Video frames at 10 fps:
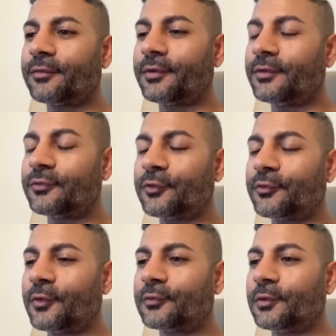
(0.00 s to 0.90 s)
It's just
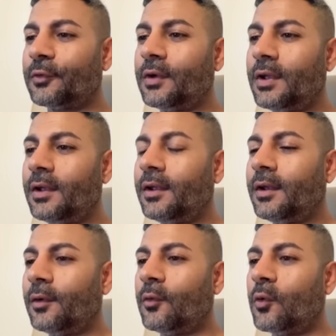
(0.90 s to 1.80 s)
Sod's law.
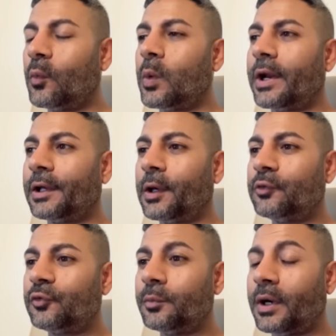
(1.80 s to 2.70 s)
Or when I go
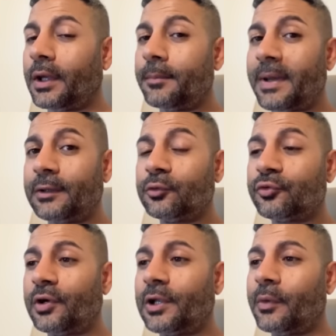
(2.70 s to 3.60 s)
to my medical
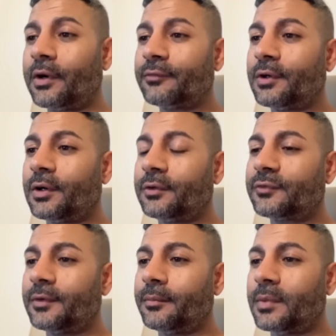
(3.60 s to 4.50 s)
trolley where I've got
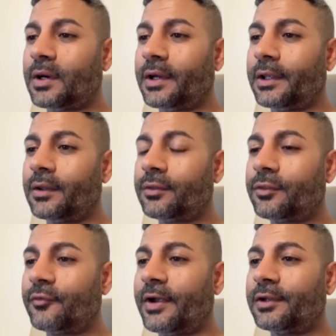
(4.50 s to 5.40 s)
my
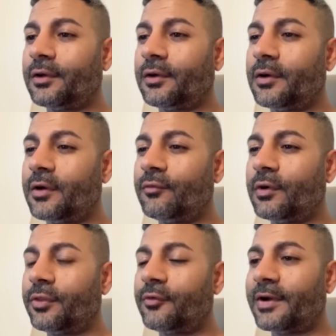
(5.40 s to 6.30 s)
threader, a
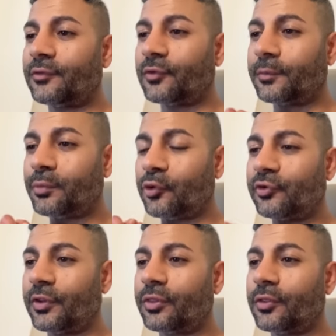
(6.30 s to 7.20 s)
rod threader to push
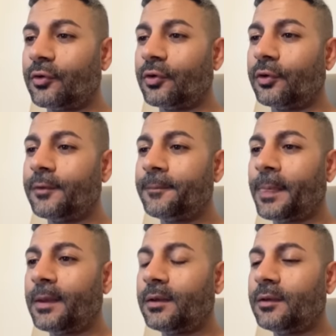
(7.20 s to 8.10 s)
it through,
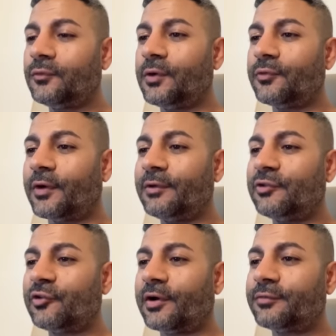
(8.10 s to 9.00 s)
as soon as I
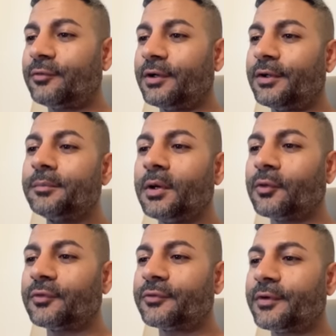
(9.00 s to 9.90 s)
reach out for it, it
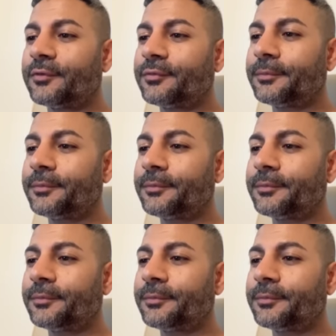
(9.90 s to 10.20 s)
unblocks itself.